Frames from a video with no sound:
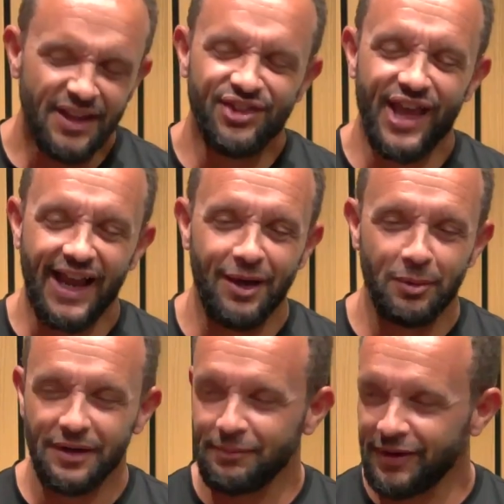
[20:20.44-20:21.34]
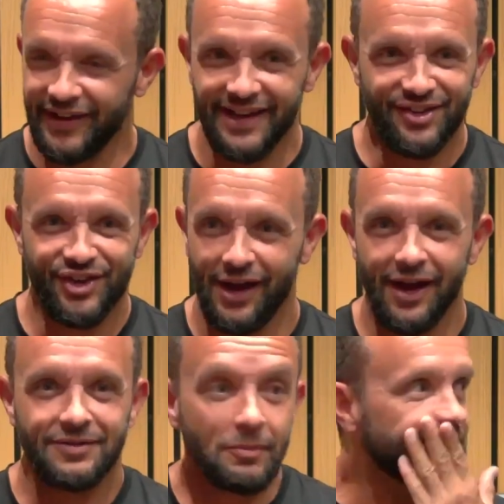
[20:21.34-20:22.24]
Second one, I'm thinking,
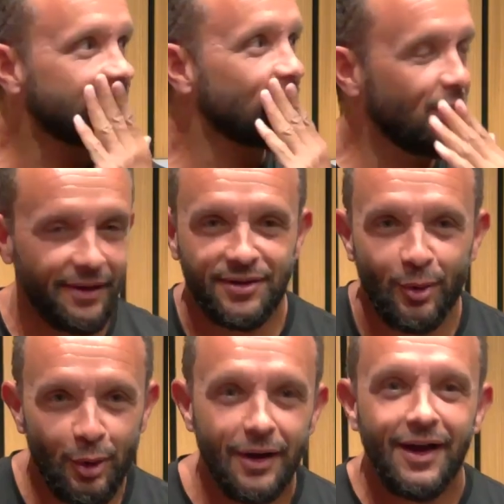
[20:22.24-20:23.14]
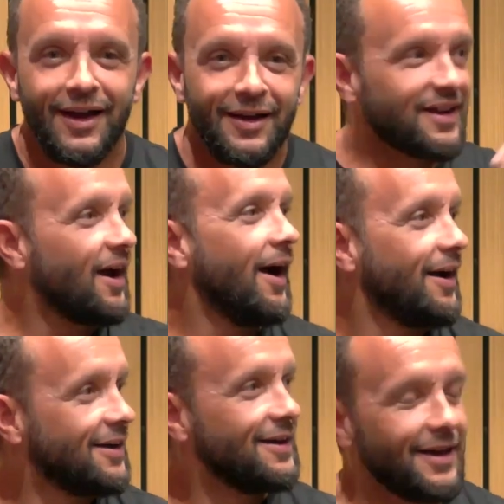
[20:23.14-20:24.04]
sorry, I saw cut.
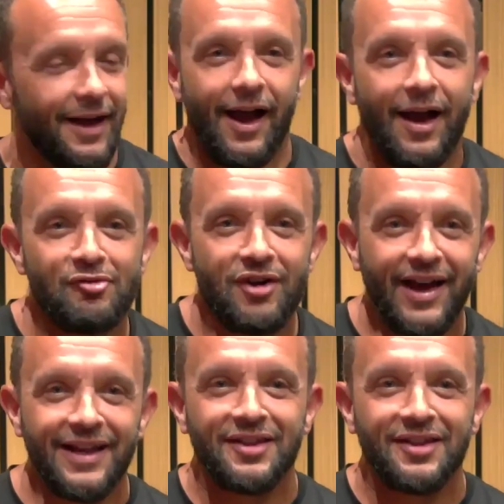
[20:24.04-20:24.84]
Right.